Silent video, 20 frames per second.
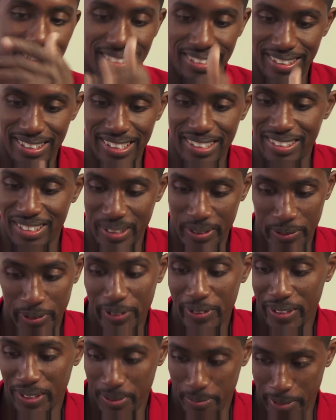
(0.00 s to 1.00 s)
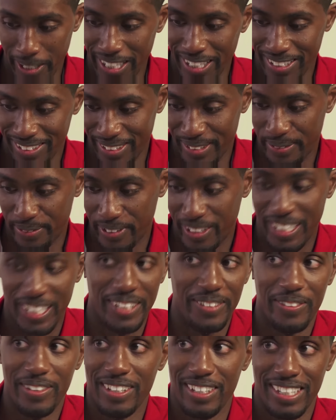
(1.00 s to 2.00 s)
she said she wasn't expecting to
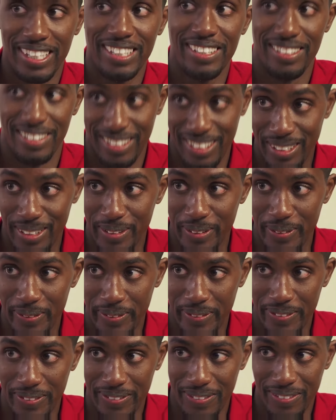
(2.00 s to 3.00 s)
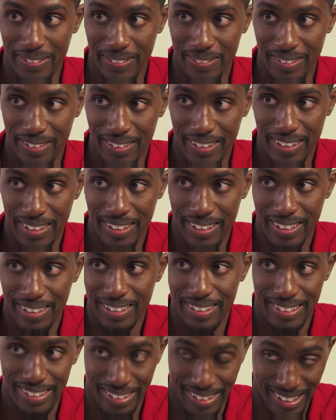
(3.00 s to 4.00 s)
find a relationship.
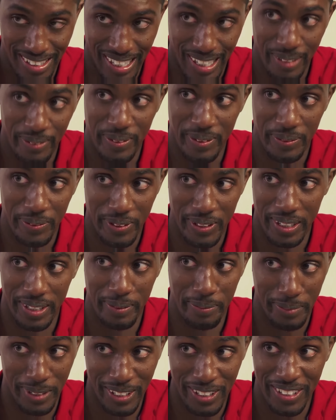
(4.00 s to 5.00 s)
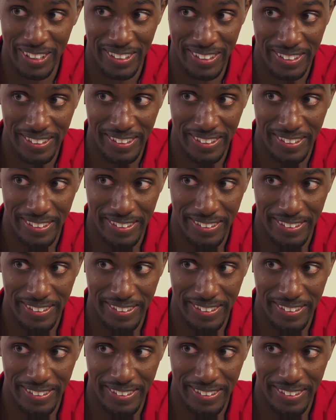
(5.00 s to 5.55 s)
She said I was one in a million.